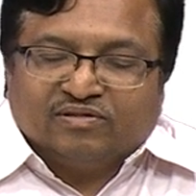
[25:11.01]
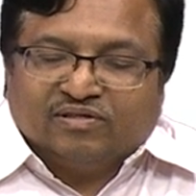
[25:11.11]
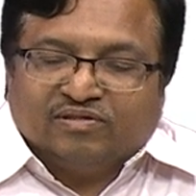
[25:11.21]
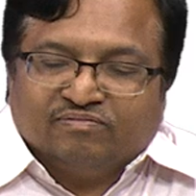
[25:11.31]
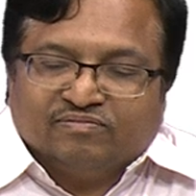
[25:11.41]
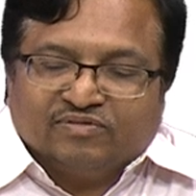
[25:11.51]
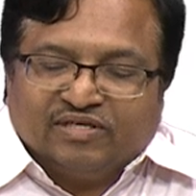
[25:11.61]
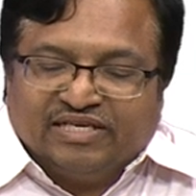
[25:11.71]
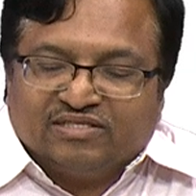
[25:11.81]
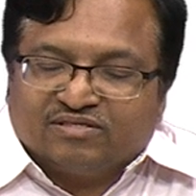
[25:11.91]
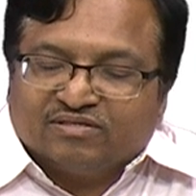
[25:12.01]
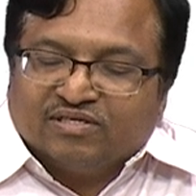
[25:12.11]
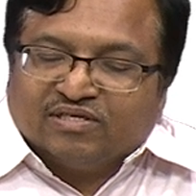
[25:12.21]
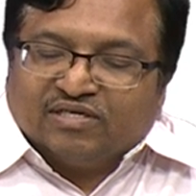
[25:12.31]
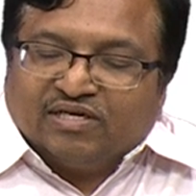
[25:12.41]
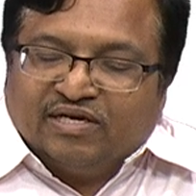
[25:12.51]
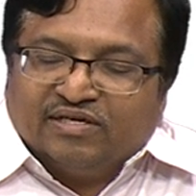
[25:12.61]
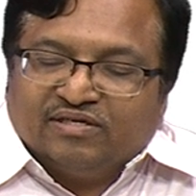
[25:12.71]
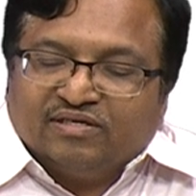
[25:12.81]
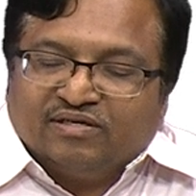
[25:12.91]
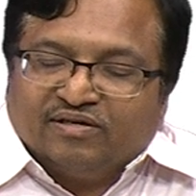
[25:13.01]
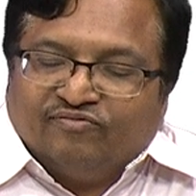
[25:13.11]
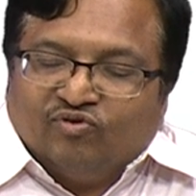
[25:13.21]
lens and